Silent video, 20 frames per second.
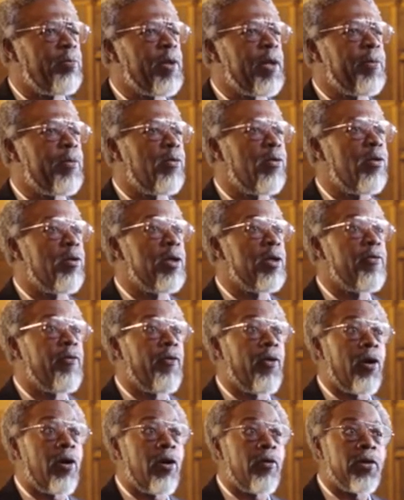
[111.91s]
other people who are
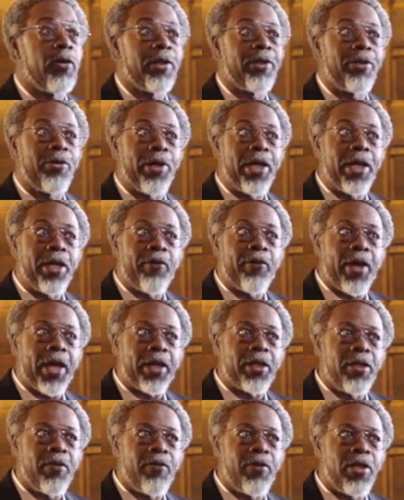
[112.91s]
involved in creative
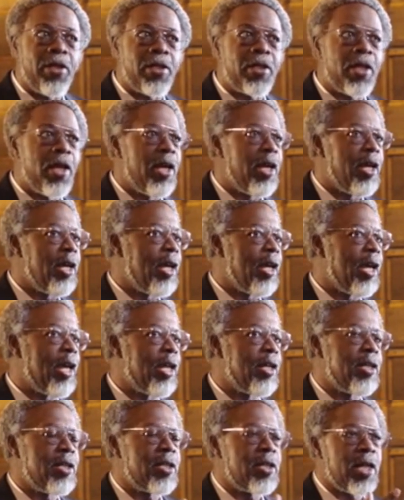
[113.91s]
activities,
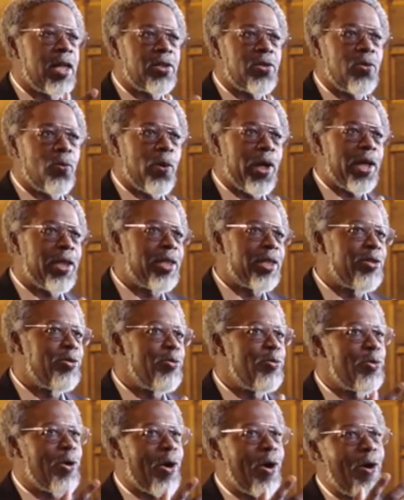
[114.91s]
and in such a way
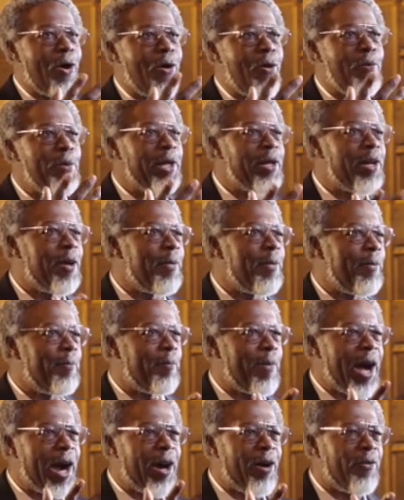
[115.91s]
that you all become
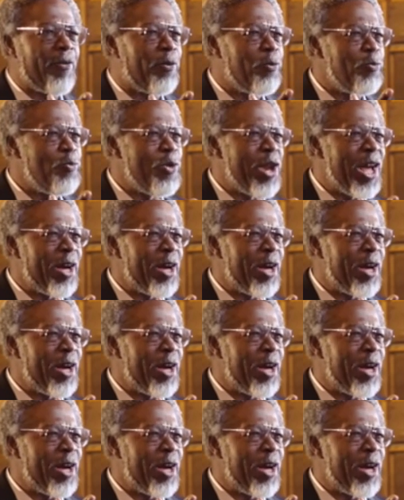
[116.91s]
a powerful